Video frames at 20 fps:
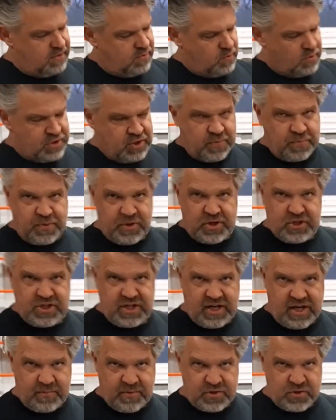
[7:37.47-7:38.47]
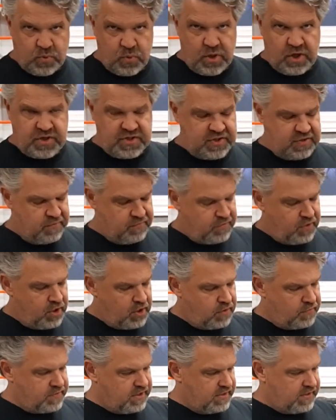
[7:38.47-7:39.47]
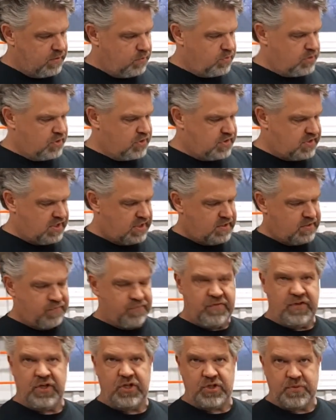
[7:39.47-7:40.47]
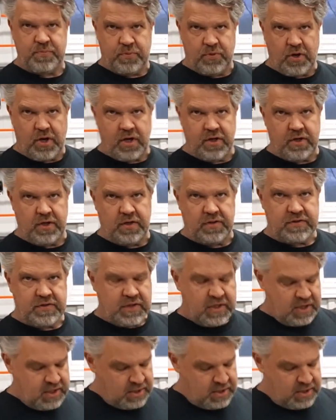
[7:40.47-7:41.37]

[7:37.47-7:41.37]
when you appreciate how much work's involved, and then when you see the finished product,